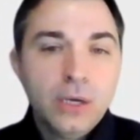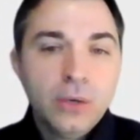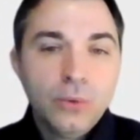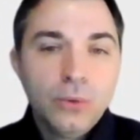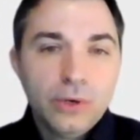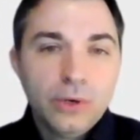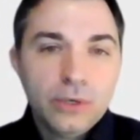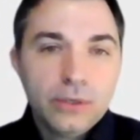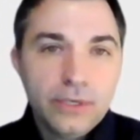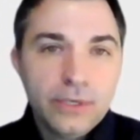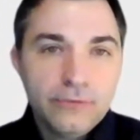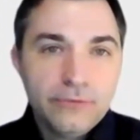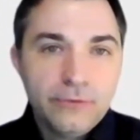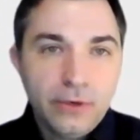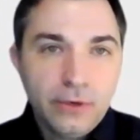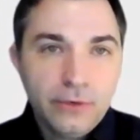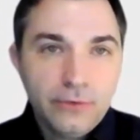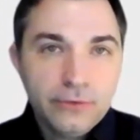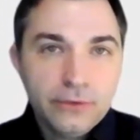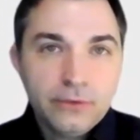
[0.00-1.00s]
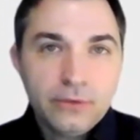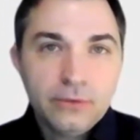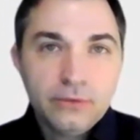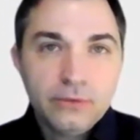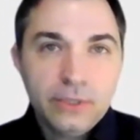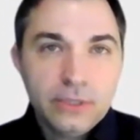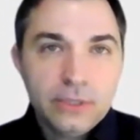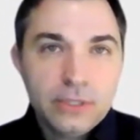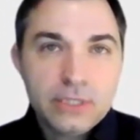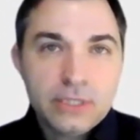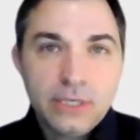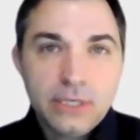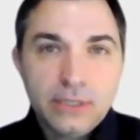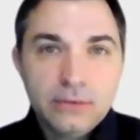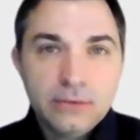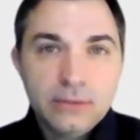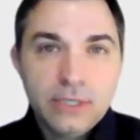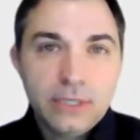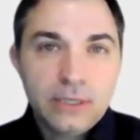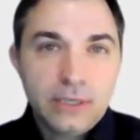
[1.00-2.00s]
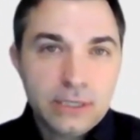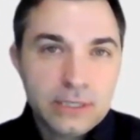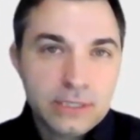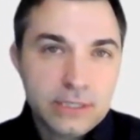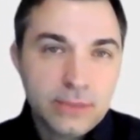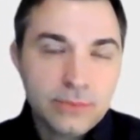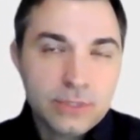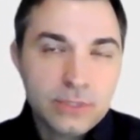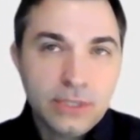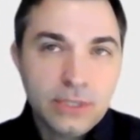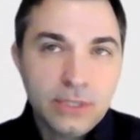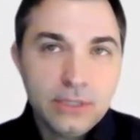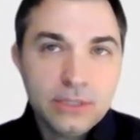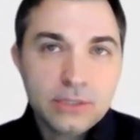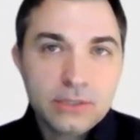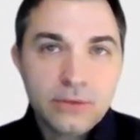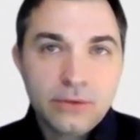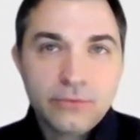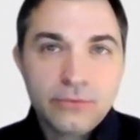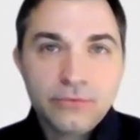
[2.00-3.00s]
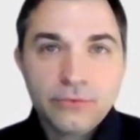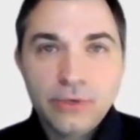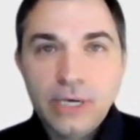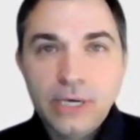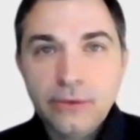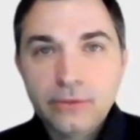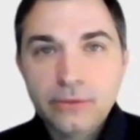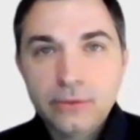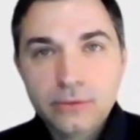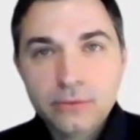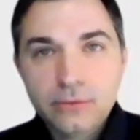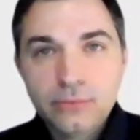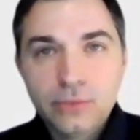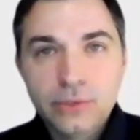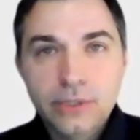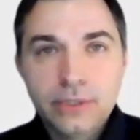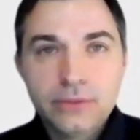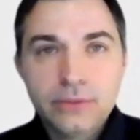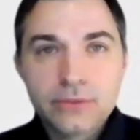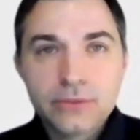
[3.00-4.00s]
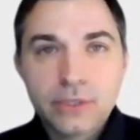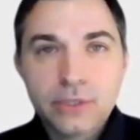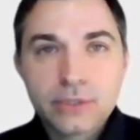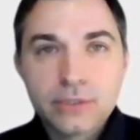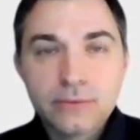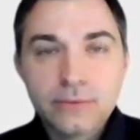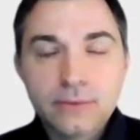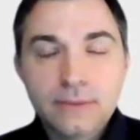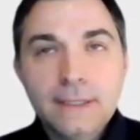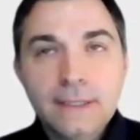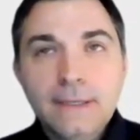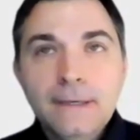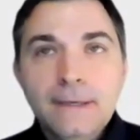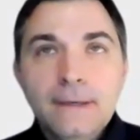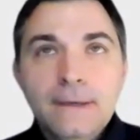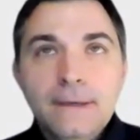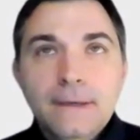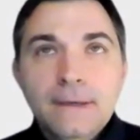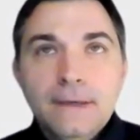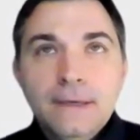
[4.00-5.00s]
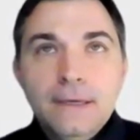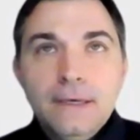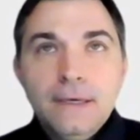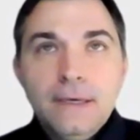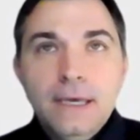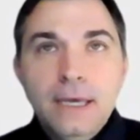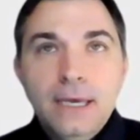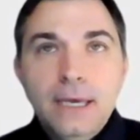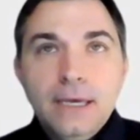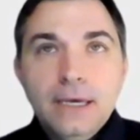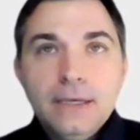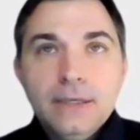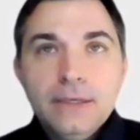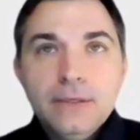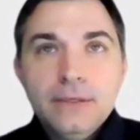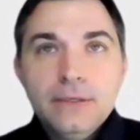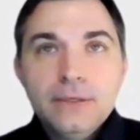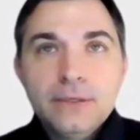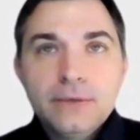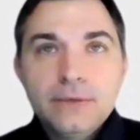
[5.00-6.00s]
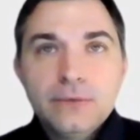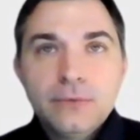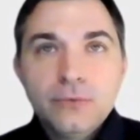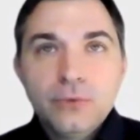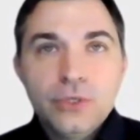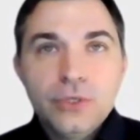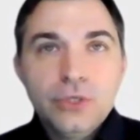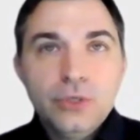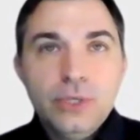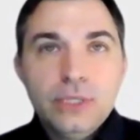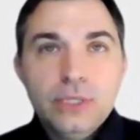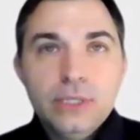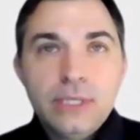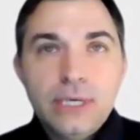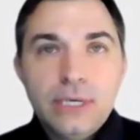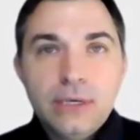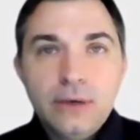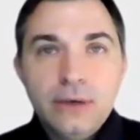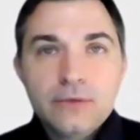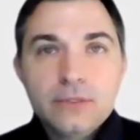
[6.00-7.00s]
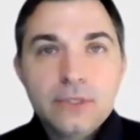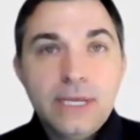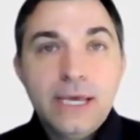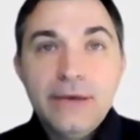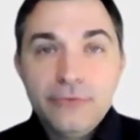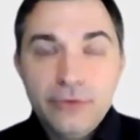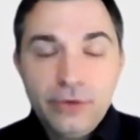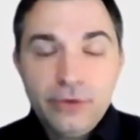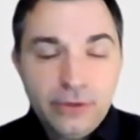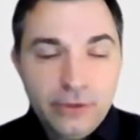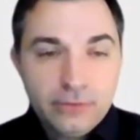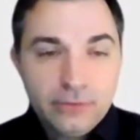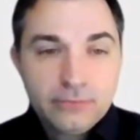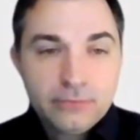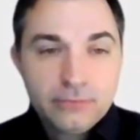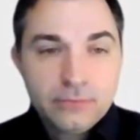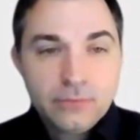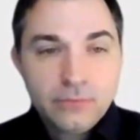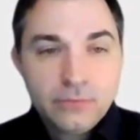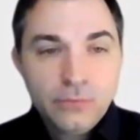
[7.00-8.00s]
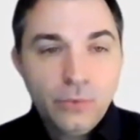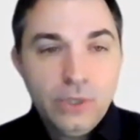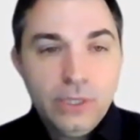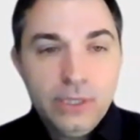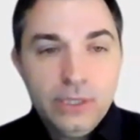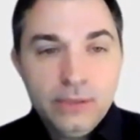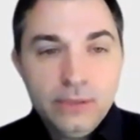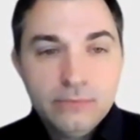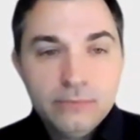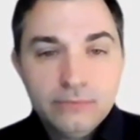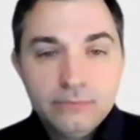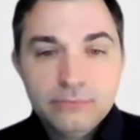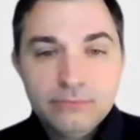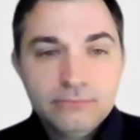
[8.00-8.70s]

we're involved early in design at concept stage throughout pre-construction. And we're doing takeoffs on everything. We